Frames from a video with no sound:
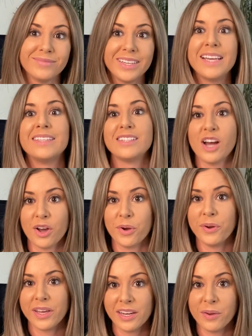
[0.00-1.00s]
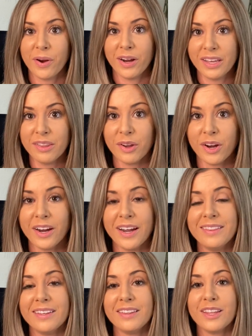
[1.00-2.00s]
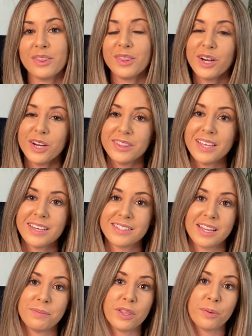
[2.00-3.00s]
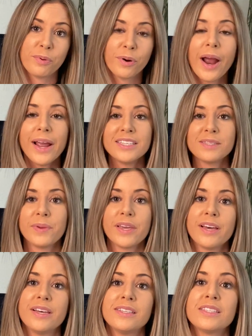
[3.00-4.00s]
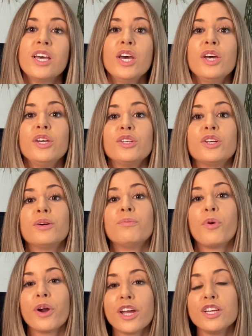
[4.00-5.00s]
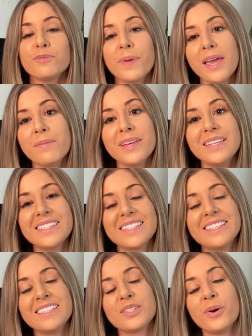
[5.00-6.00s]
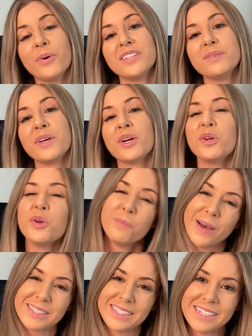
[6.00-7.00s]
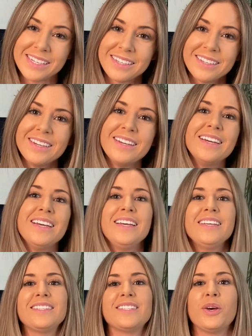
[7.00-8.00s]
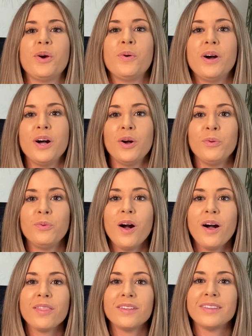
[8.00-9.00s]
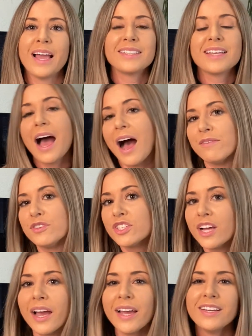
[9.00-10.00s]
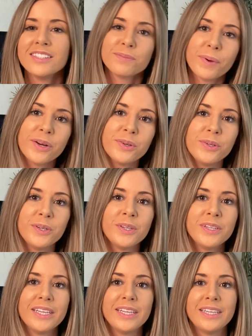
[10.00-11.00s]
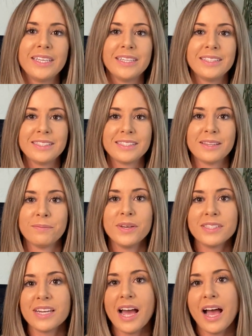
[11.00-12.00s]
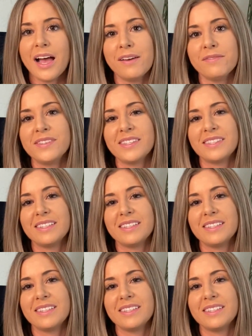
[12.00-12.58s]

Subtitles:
it's not going anywhere either. And then the third thing is going to be the price, because your mortgage payment is going to be your new bestie. So while the like-to-haves shine and sparkle, and the must-haves